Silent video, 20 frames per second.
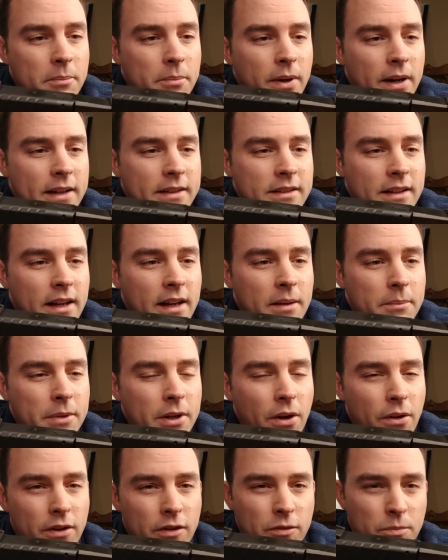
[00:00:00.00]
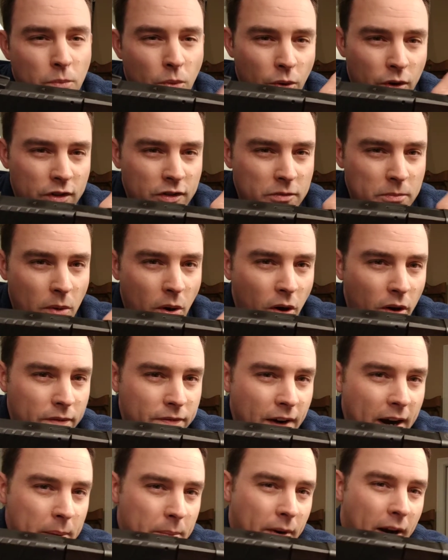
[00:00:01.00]
But the more small
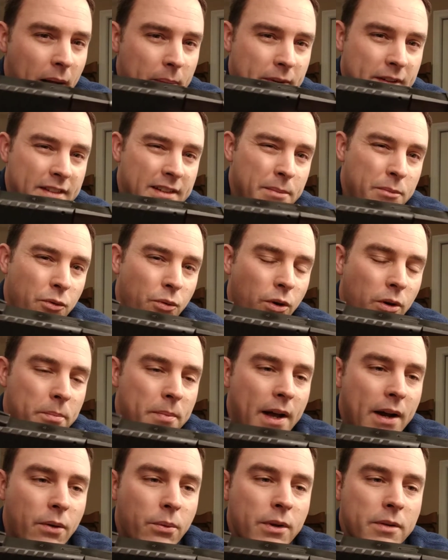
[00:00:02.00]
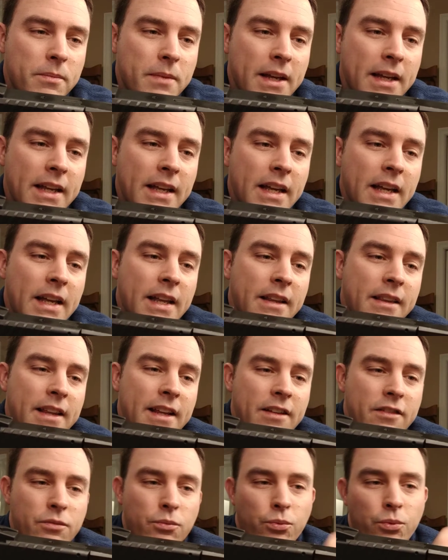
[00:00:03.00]
fiber optics seem to work better with me.
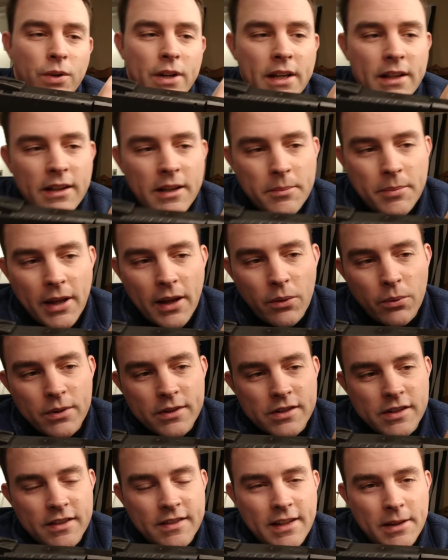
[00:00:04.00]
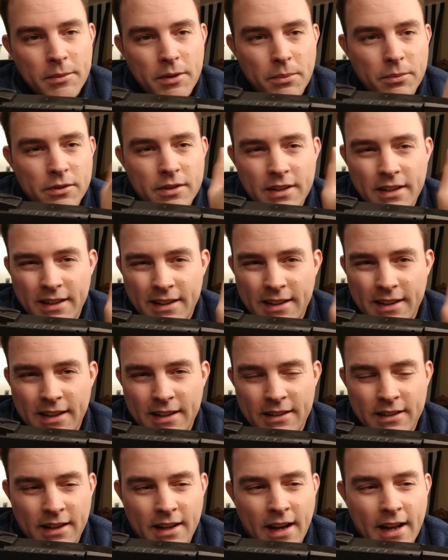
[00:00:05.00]
These really big ones just seem
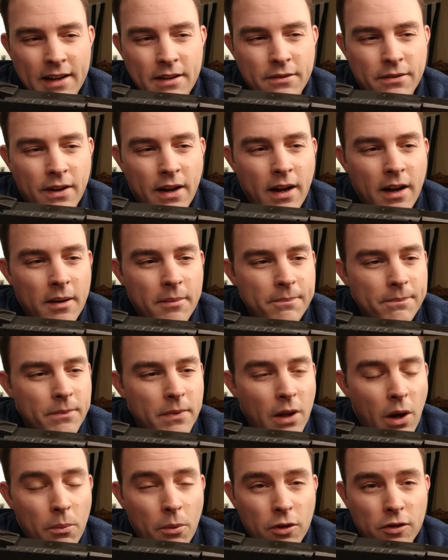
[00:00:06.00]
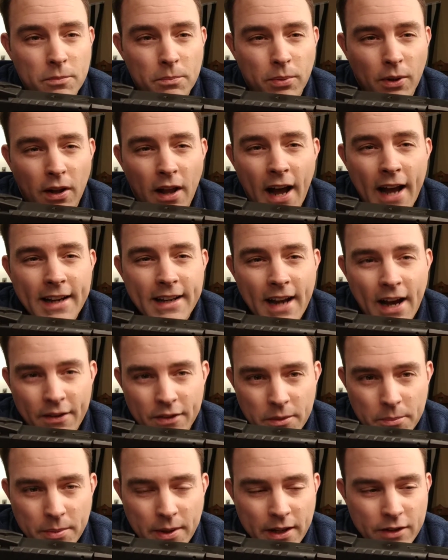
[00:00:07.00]
to kind of almost blind
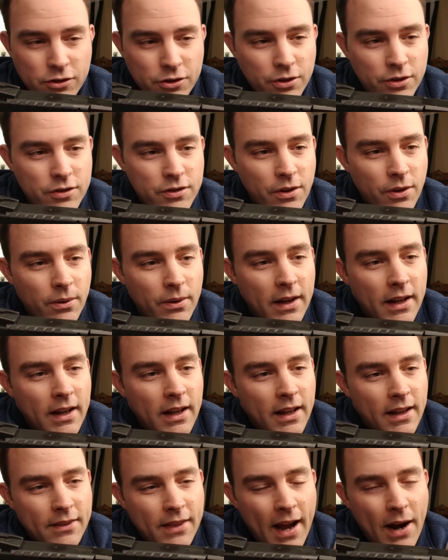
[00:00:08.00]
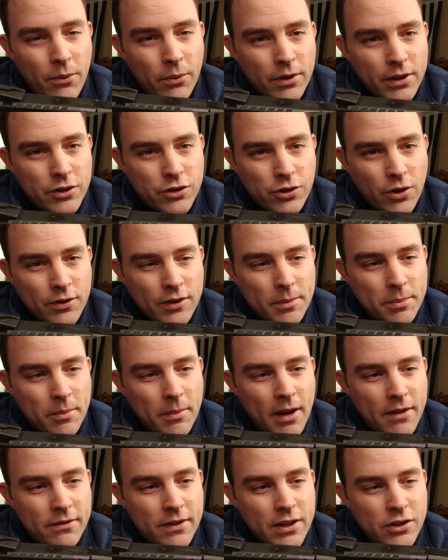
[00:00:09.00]
out the picture. So that really shows up in
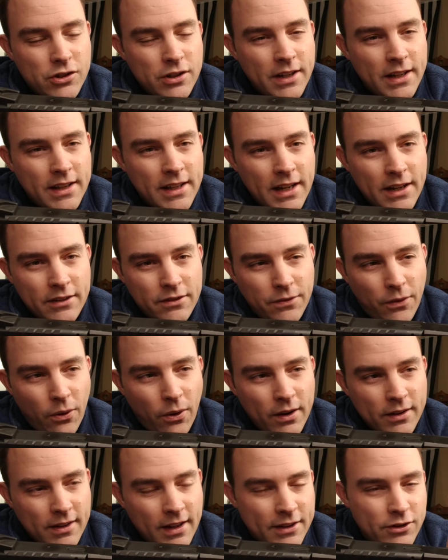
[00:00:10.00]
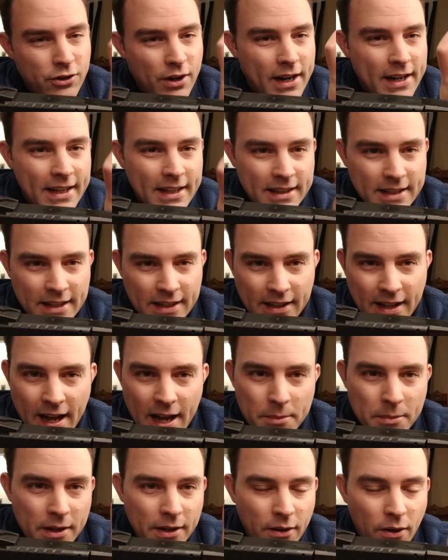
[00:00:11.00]
my vision. And then as far as like trying to get the
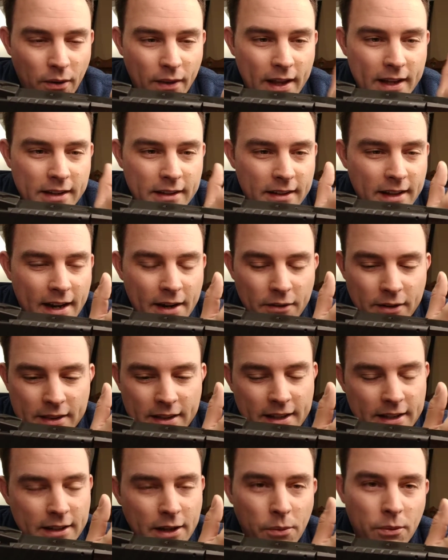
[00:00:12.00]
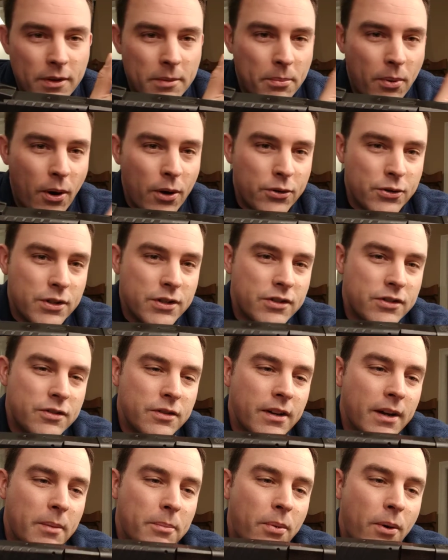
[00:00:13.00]
alignment and all that everything done with the partridge
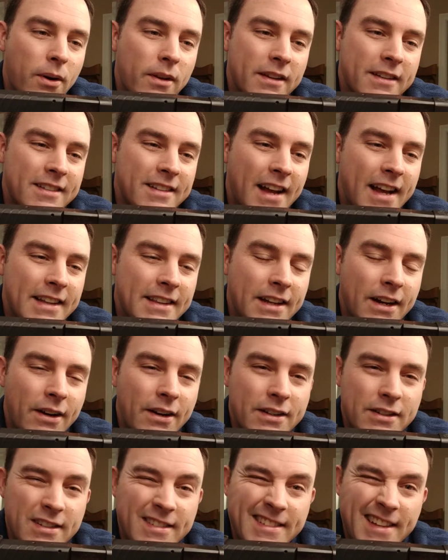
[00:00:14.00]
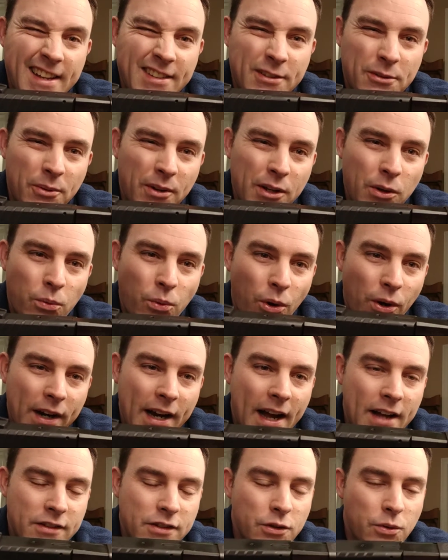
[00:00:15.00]
part of the sight there, it just doesn't really work
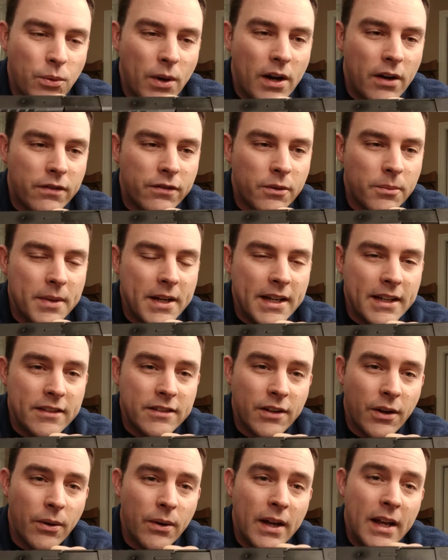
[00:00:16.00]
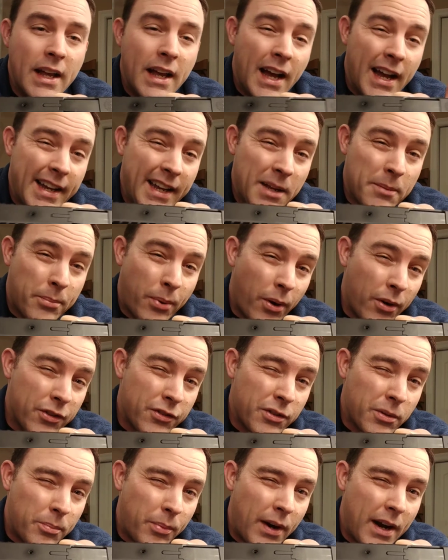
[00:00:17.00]
out too well for me. So again,
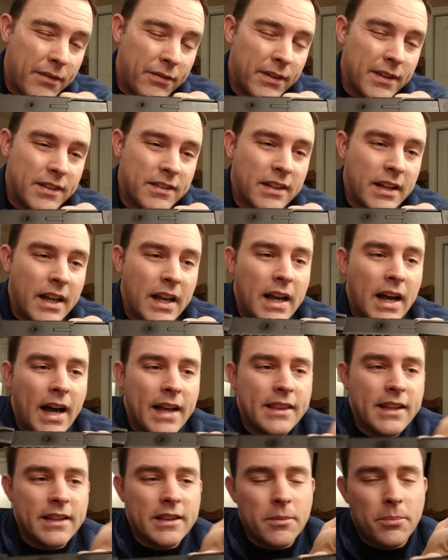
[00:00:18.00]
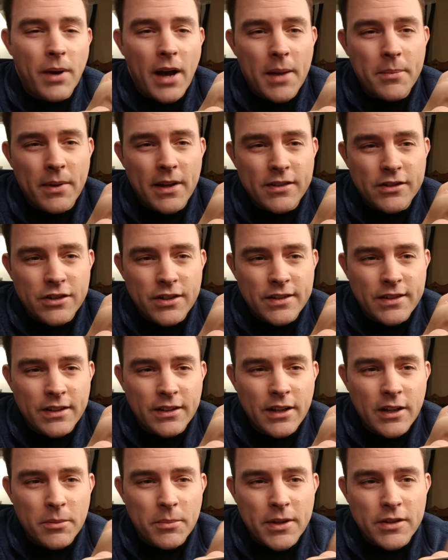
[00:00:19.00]
personal preference. I think the pipette's just a
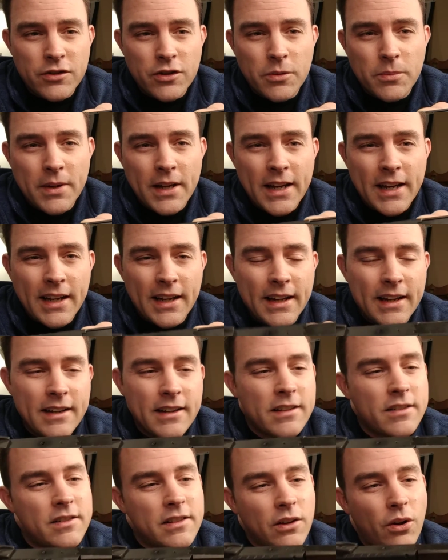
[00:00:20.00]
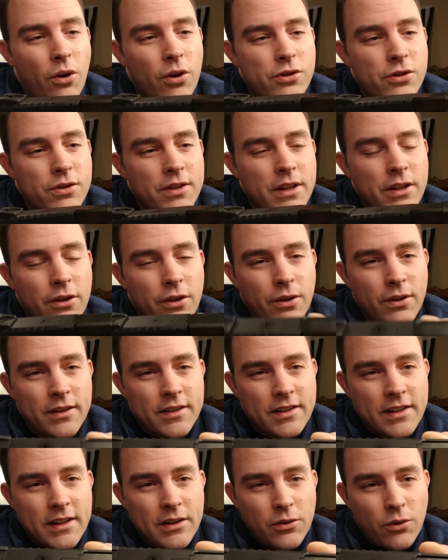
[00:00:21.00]
little bit too big, and it is larger than you're going
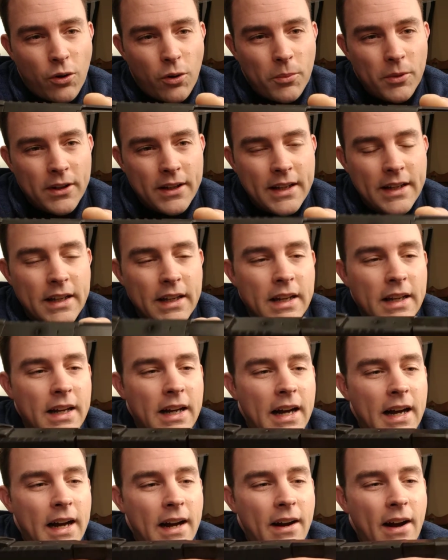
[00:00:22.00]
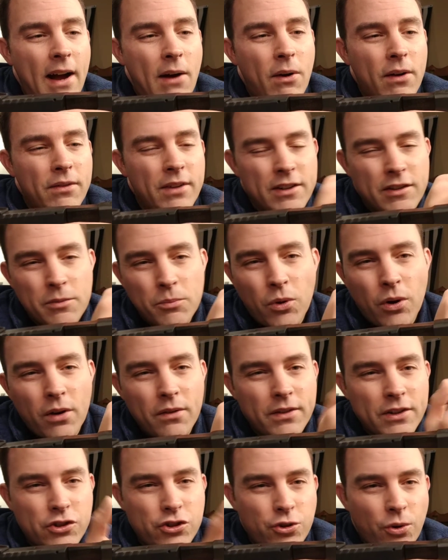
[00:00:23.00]
to see normally. However, it's more
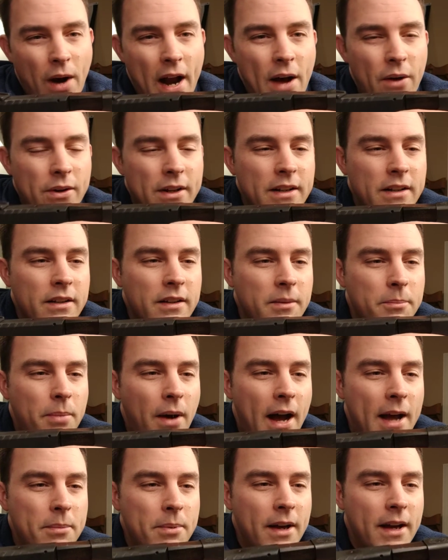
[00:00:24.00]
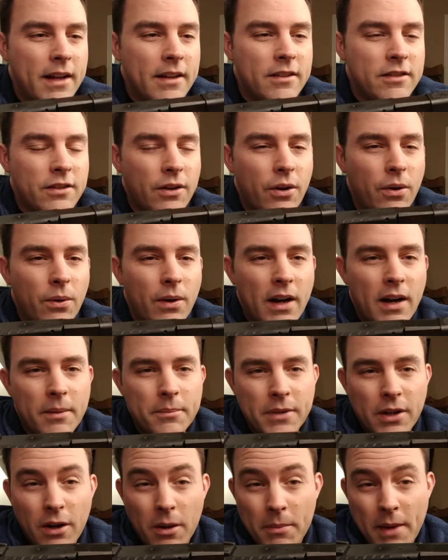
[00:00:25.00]
of a shrouded pipette, so
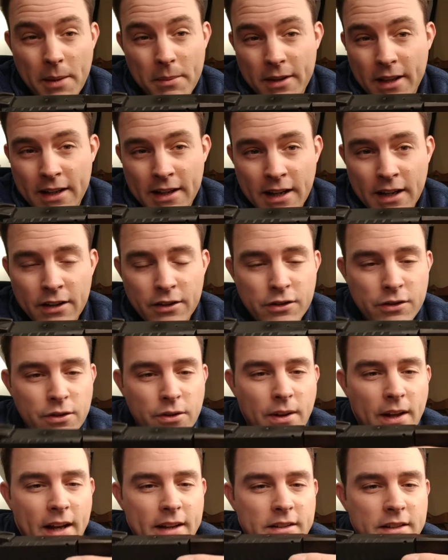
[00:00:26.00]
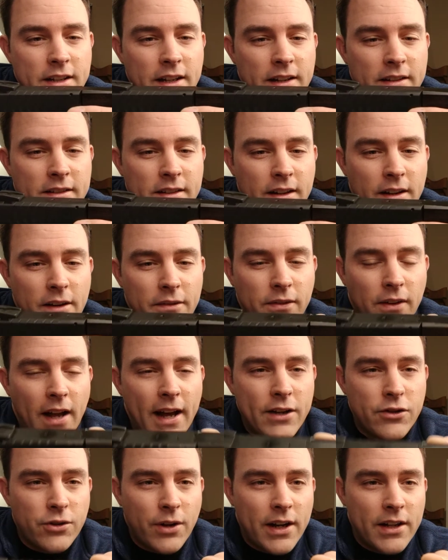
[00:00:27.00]
maybe they needed to do that to get enough
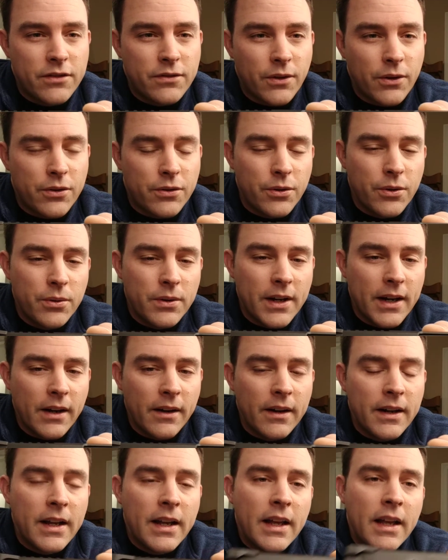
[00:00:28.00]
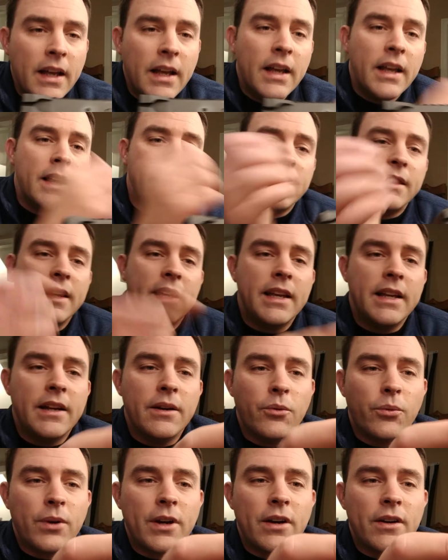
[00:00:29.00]
light transfer through there. The
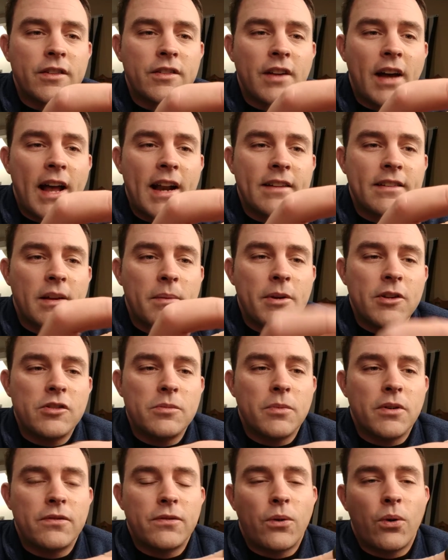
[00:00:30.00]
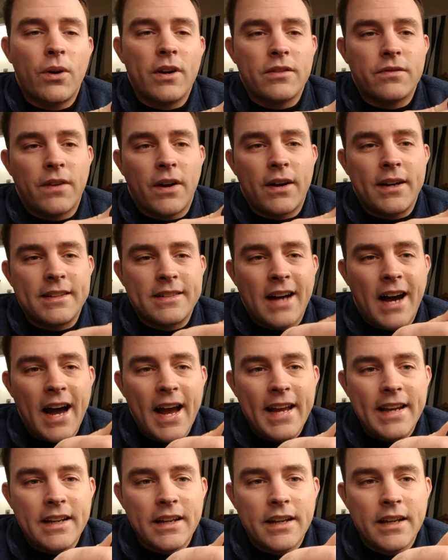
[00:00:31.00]
rear sight, as I mentioned before, is very
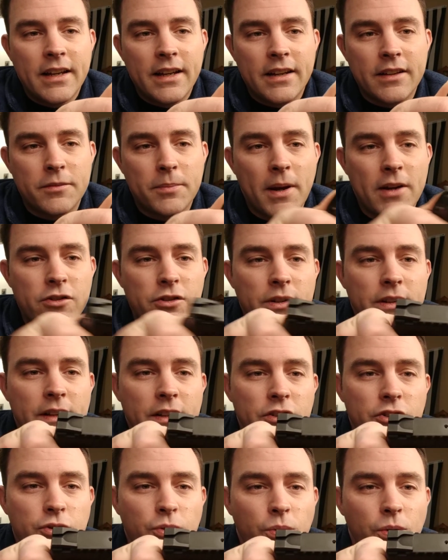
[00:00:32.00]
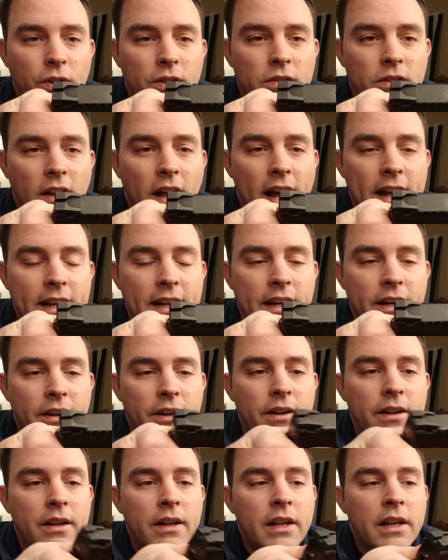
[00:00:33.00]
tight, especially in this shorter slide
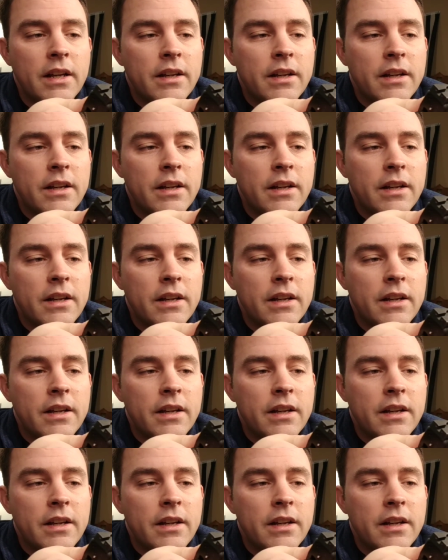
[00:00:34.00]
here.